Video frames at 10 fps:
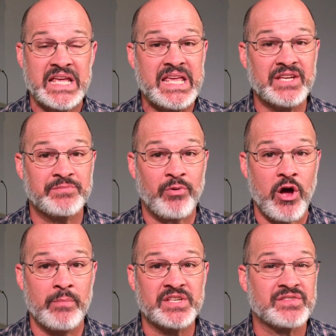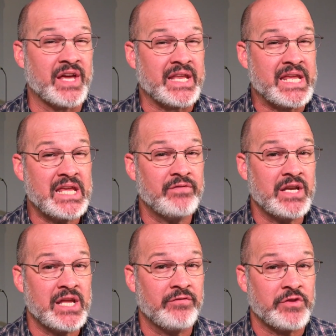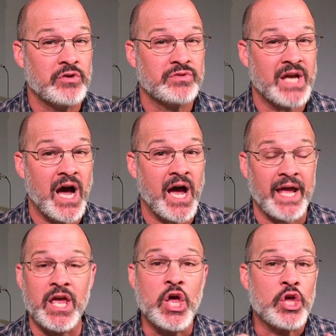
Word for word: He has promised that even if you die,